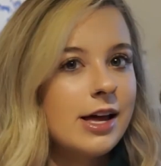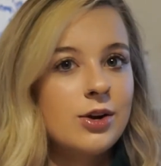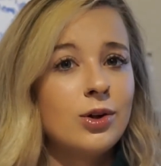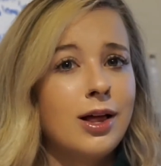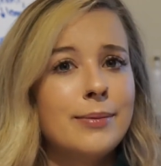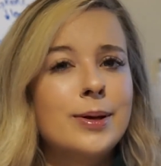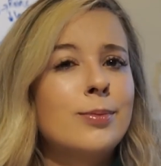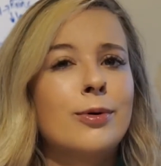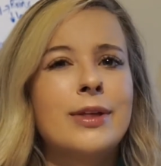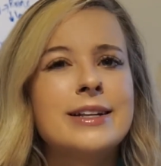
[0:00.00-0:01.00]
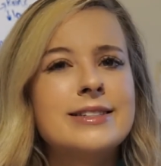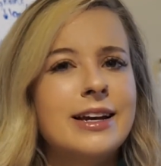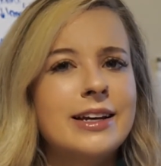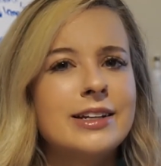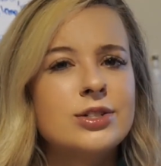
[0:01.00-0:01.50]
I know a lot of people that
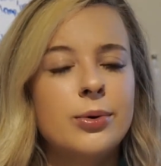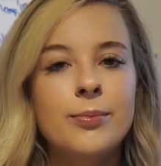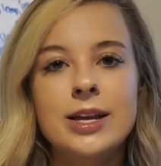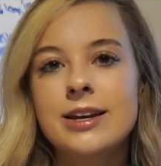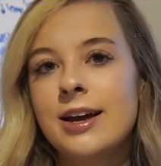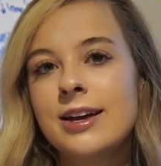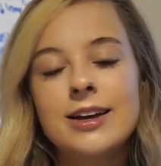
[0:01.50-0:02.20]
study until midnight,